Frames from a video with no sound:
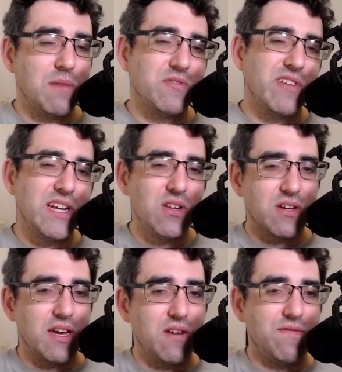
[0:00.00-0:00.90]
we're already
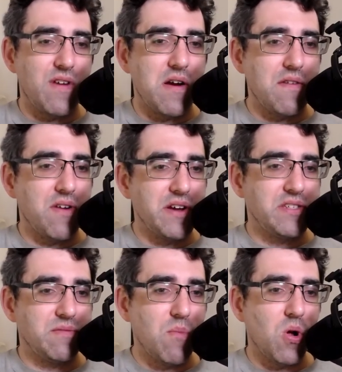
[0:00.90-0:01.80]
looking at a very, very
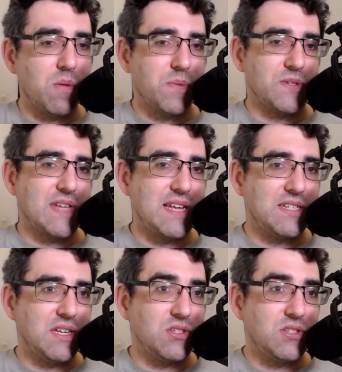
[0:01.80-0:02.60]
small percentage